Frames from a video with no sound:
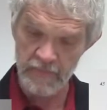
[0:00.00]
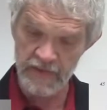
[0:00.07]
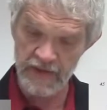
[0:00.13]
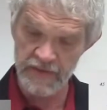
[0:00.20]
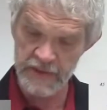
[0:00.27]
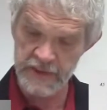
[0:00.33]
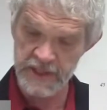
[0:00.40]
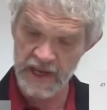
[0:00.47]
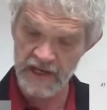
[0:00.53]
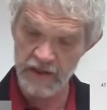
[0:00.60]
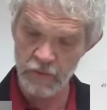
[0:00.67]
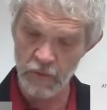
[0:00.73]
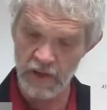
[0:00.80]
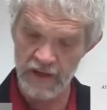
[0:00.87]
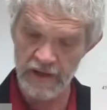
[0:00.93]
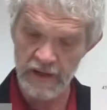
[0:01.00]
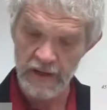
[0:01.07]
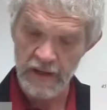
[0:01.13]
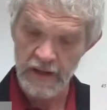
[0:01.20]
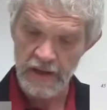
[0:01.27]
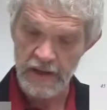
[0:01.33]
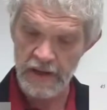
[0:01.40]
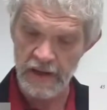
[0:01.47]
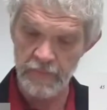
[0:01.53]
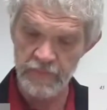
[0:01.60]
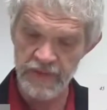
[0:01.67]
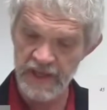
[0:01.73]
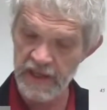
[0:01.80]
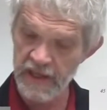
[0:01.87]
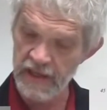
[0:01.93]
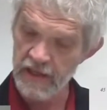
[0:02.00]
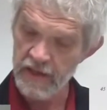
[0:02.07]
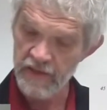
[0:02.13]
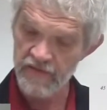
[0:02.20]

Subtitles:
In the second one, B,